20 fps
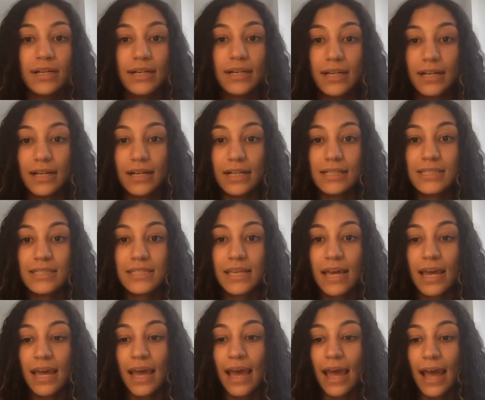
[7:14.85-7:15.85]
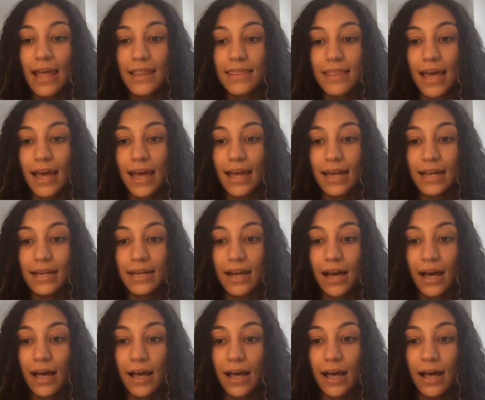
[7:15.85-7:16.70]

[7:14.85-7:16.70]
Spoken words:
needs. And then